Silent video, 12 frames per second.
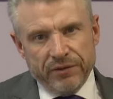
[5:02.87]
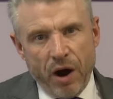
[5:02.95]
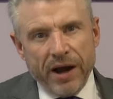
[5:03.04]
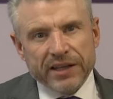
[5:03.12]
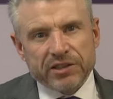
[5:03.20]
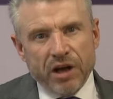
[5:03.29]

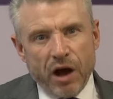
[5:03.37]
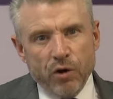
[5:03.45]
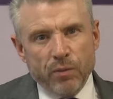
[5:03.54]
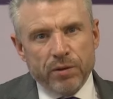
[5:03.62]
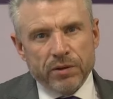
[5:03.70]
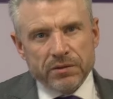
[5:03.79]
Your eyes are
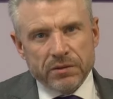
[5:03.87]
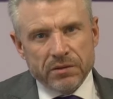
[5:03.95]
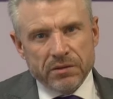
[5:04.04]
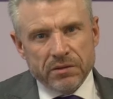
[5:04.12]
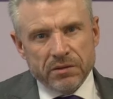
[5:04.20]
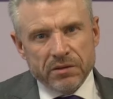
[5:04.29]
open.
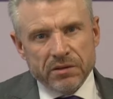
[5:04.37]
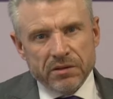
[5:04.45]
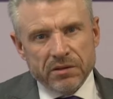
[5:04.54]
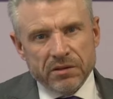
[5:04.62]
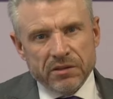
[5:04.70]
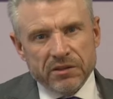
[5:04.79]

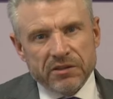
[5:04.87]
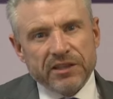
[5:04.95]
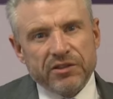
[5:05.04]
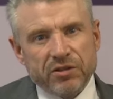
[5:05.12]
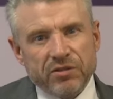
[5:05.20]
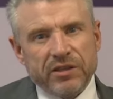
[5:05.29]

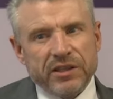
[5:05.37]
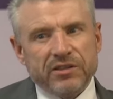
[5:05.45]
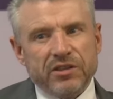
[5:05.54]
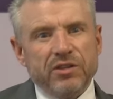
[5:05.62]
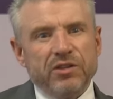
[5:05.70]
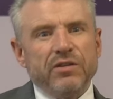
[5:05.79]
Say two
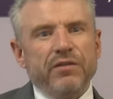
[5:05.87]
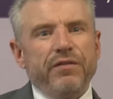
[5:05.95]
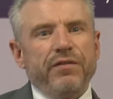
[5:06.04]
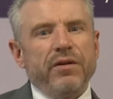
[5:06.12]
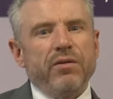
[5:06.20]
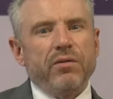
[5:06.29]
things that you can
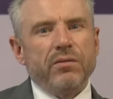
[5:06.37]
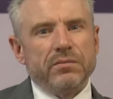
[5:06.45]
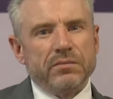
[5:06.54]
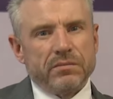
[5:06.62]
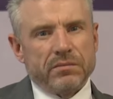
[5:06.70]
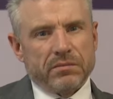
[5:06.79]
feel.
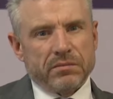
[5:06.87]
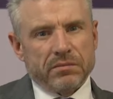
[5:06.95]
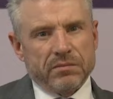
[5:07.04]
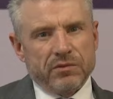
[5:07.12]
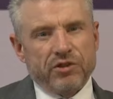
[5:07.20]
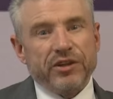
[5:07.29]

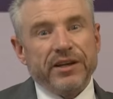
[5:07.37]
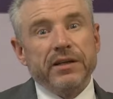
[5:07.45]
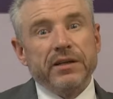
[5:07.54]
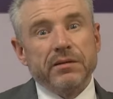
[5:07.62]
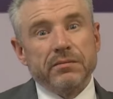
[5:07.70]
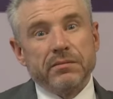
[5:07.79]

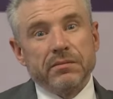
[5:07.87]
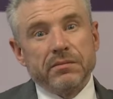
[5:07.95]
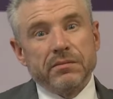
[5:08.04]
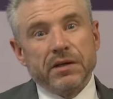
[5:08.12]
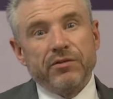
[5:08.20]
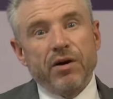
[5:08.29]
See,
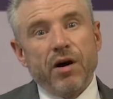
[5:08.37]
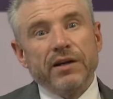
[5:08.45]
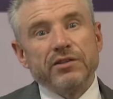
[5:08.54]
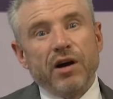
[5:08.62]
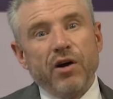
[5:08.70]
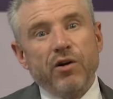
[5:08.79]
if your
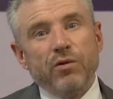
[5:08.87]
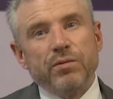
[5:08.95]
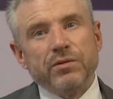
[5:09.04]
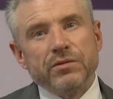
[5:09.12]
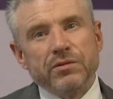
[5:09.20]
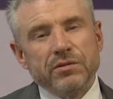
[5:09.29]
eyes are
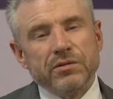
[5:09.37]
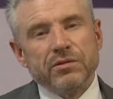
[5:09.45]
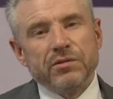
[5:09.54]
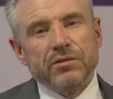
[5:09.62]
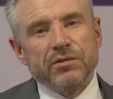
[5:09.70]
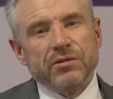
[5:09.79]
open,
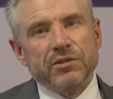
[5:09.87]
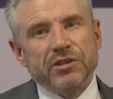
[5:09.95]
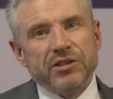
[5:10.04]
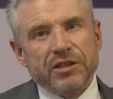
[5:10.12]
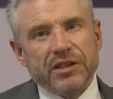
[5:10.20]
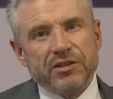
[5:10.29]

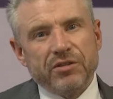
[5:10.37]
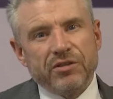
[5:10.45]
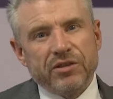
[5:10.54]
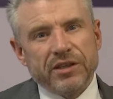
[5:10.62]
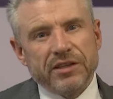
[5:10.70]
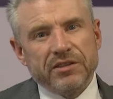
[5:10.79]
say
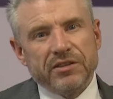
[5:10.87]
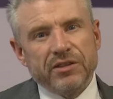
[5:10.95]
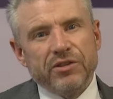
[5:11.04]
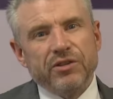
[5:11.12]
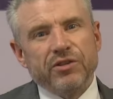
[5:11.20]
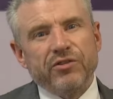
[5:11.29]
two things
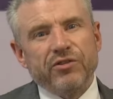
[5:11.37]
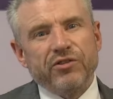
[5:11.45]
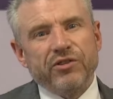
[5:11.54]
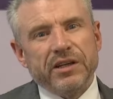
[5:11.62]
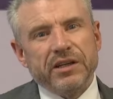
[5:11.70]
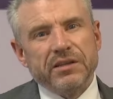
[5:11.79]
that you can
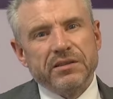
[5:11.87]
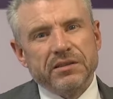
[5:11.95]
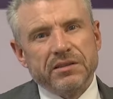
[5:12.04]
see